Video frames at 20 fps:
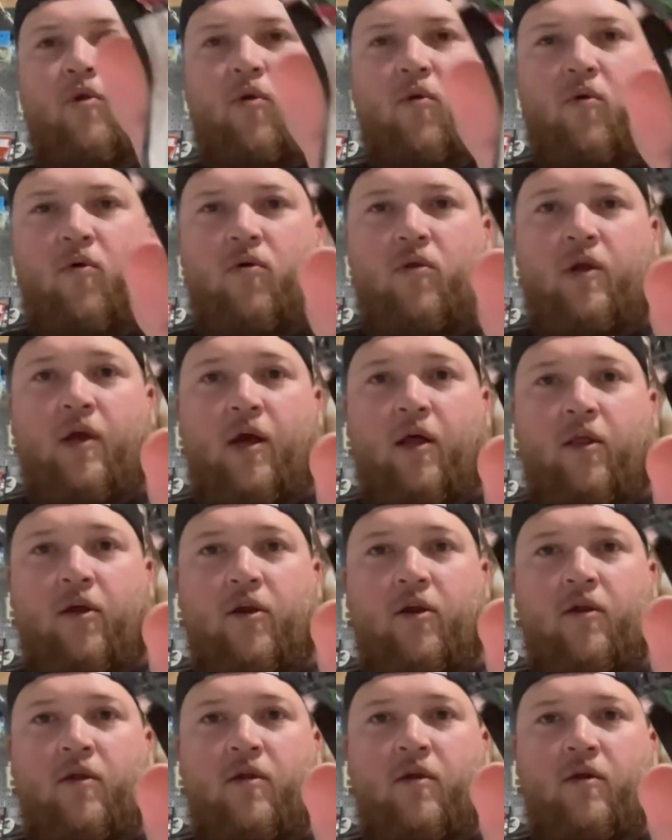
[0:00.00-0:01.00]
oil
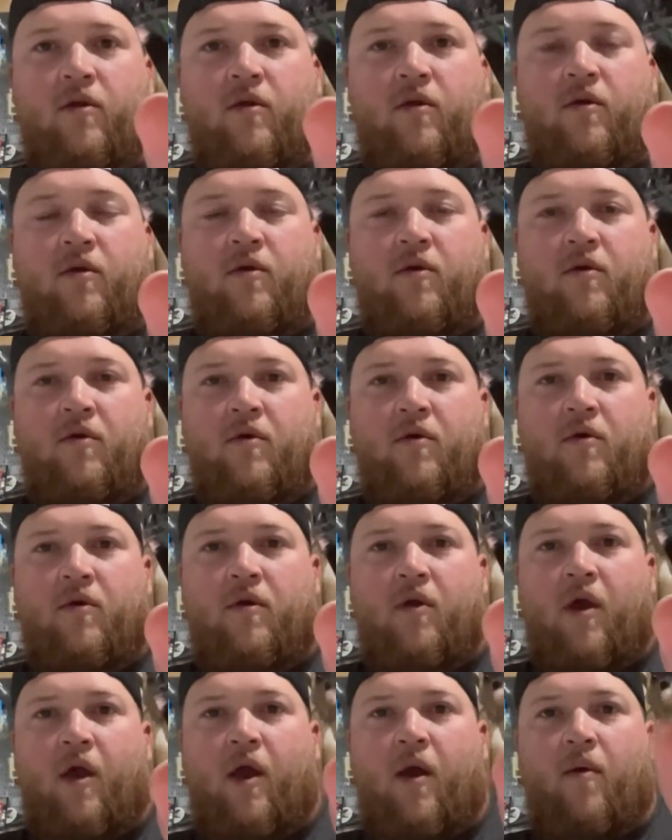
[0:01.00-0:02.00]
color
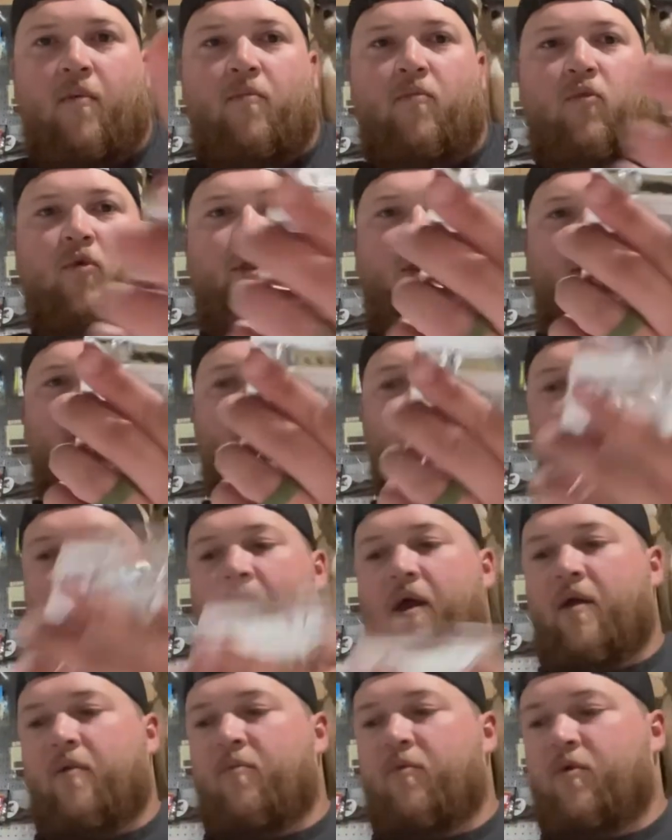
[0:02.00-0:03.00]
um, when I do
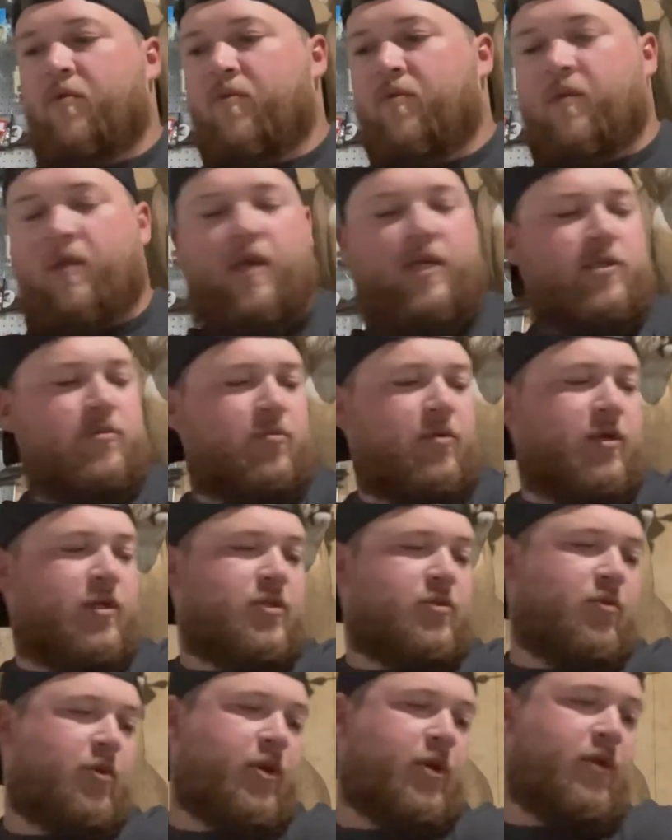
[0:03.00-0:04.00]
that, but that's pretty
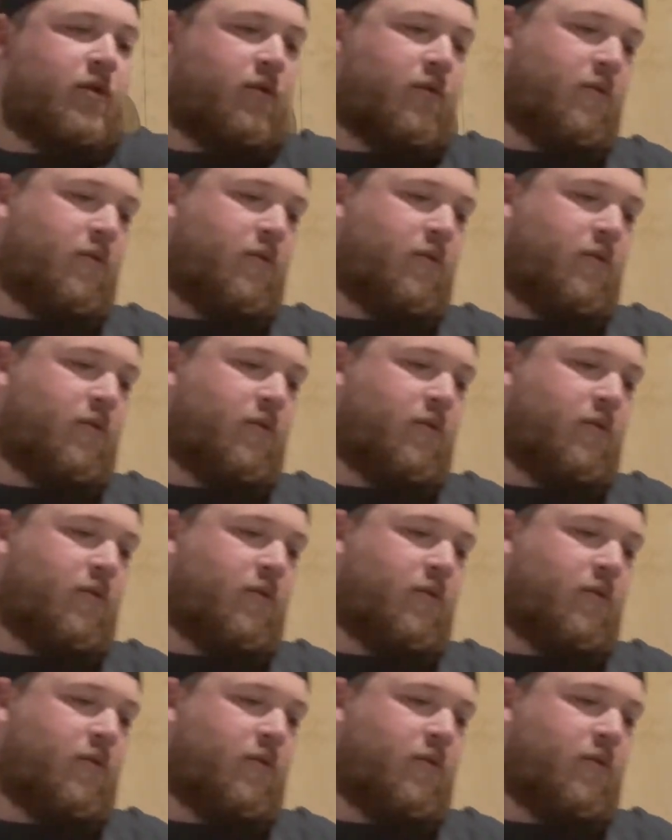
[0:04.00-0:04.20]
sweet.